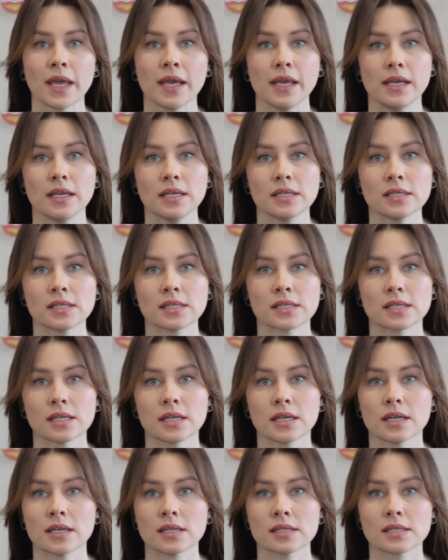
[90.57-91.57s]
is
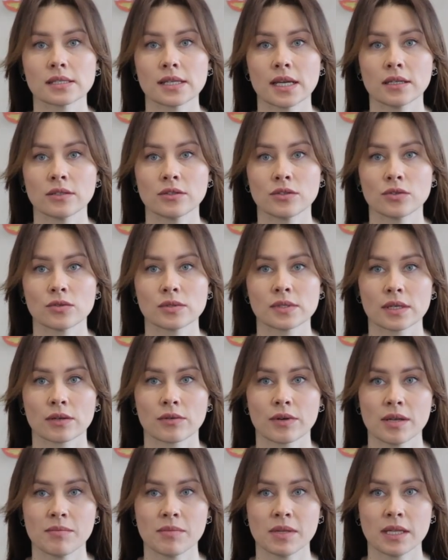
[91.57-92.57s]
sent to the
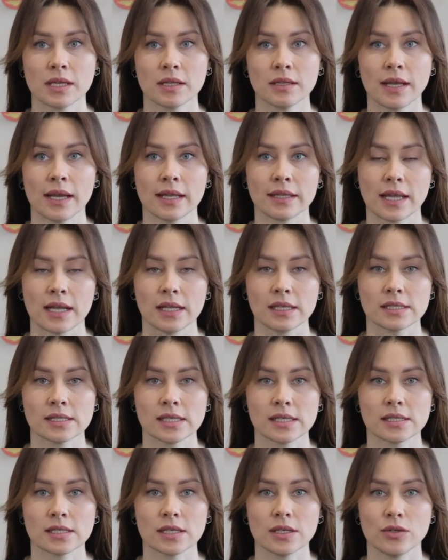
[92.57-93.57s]
criminal
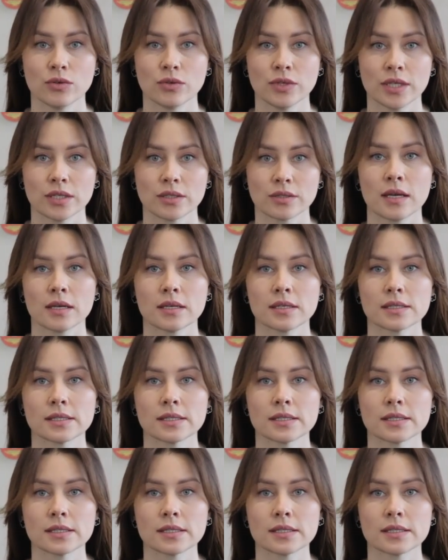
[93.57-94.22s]
analysis unit.